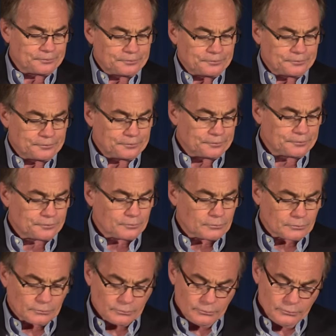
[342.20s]

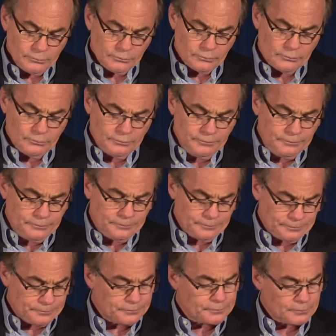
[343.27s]

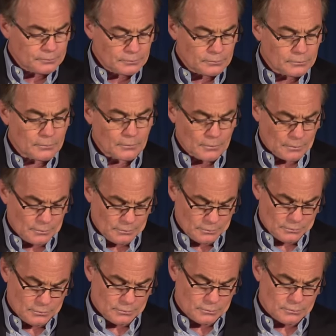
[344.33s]

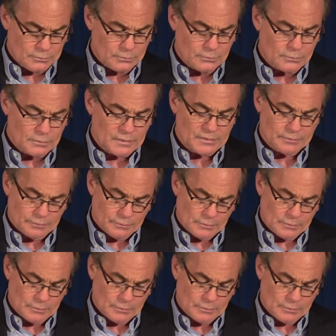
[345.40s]
No one is speaking in this clip.